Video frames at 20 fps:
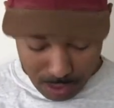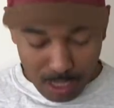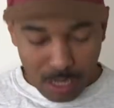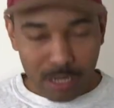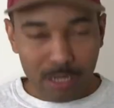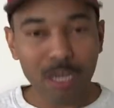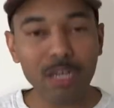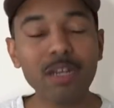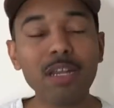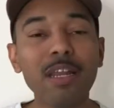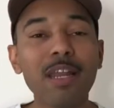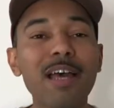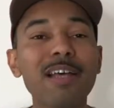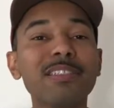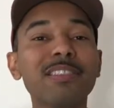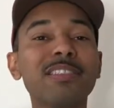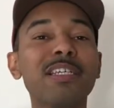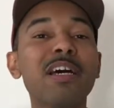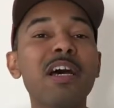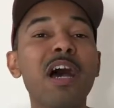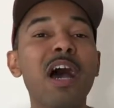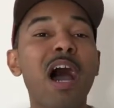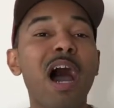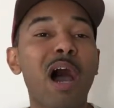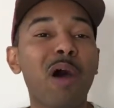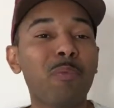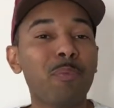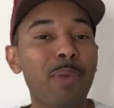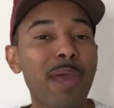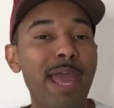nonetheless,
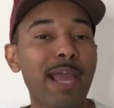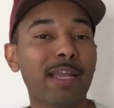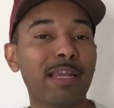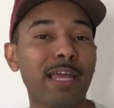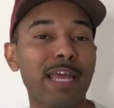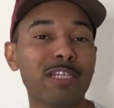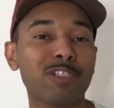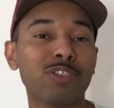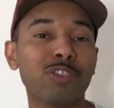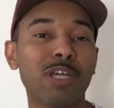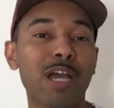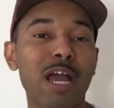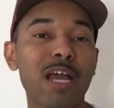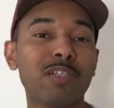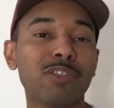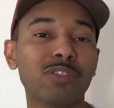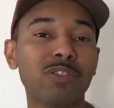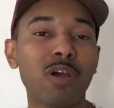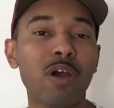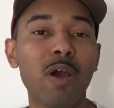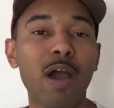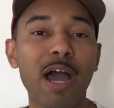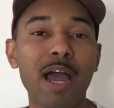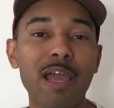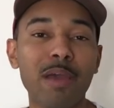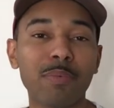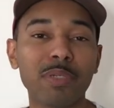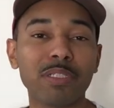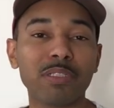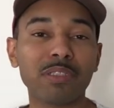I'm back. As you guys know, I
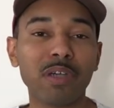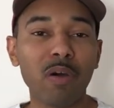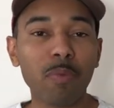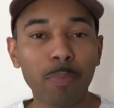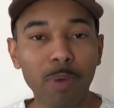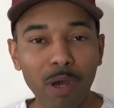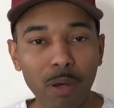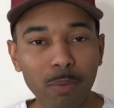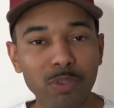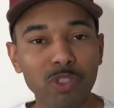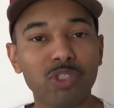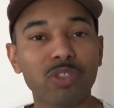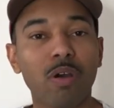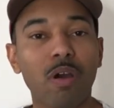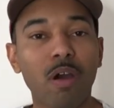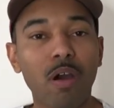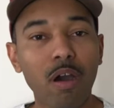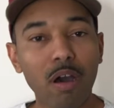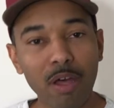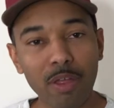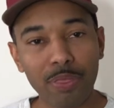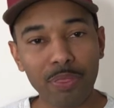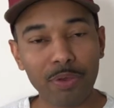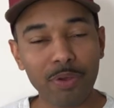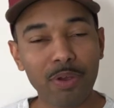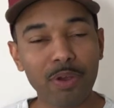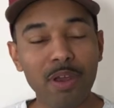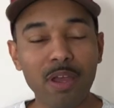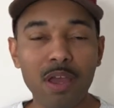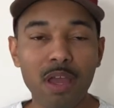am a self-published
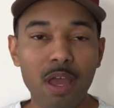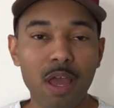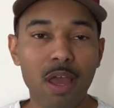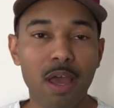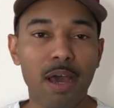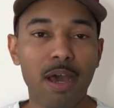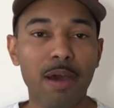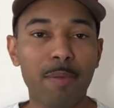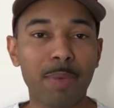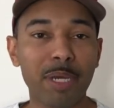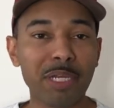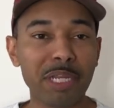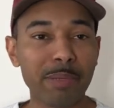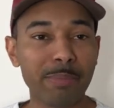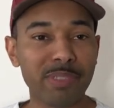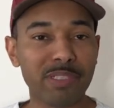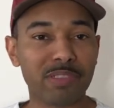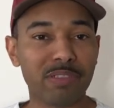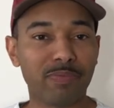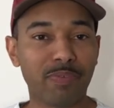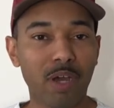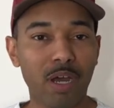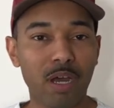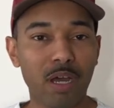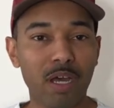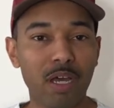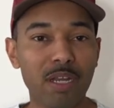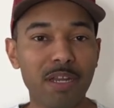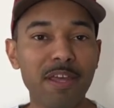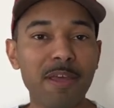author. Uh, my name is
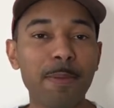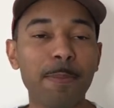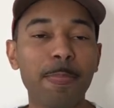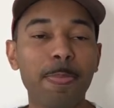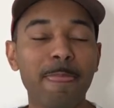Devon.